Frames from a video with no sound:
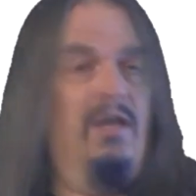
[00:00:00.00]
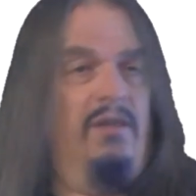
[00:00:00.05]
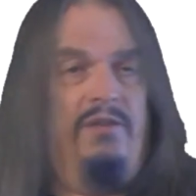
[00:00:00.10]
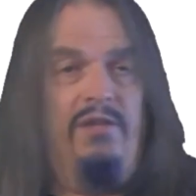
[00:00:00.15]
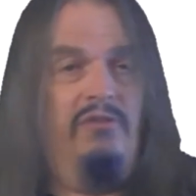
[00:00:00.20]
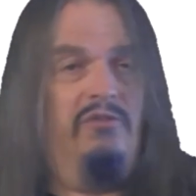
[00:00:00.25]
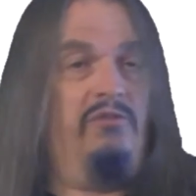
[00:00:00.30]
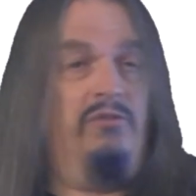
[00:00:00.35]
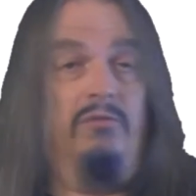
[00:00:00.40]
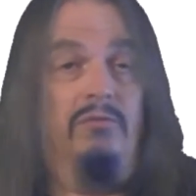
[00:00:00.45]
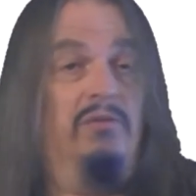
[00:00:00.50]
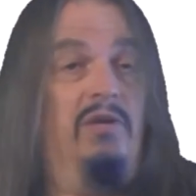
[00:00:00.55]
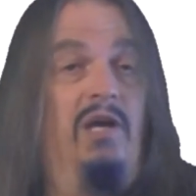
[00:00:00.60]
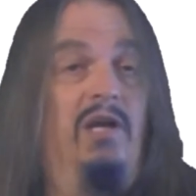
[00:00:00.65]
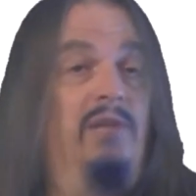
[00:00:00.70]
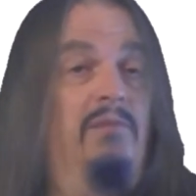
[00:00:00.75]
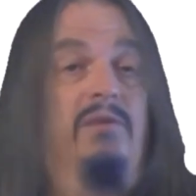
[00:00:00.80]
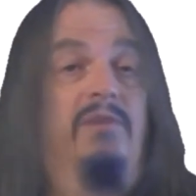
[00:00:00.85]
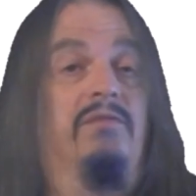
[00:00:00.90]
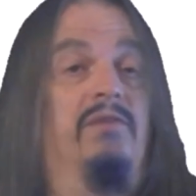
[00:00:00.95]
these two
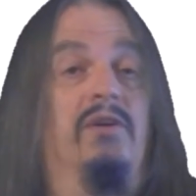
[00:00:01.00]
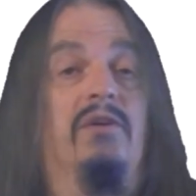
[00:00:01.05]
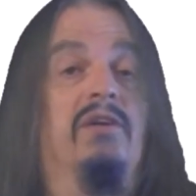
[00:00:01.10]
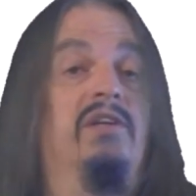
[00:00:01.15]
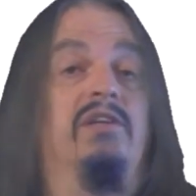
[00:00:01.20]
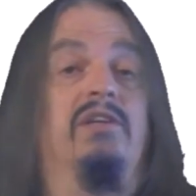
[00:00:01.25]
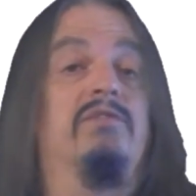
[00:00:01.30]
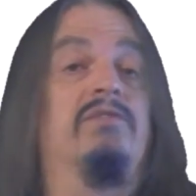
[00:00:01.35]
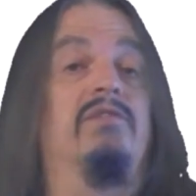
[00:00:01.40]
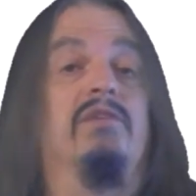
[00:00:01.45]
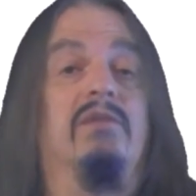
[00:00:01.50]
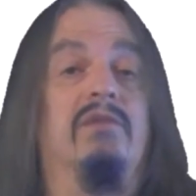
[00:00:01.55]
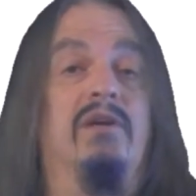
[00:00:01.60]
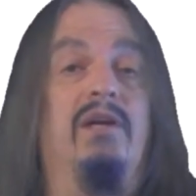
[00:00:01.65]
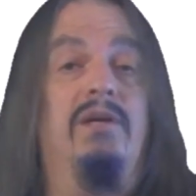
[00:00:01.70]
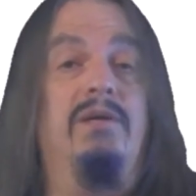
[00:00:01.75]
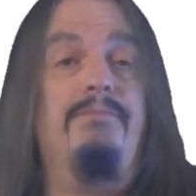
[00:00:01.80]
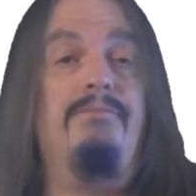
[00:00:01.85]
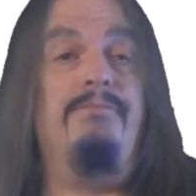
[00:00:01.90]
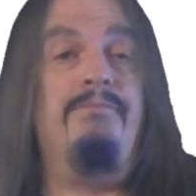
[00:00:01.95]
got to be very different,
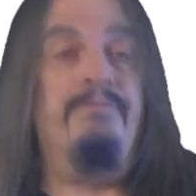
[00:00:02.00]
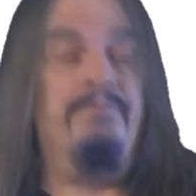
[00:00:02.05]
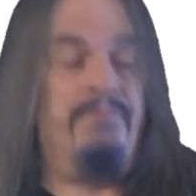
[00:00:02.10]
right?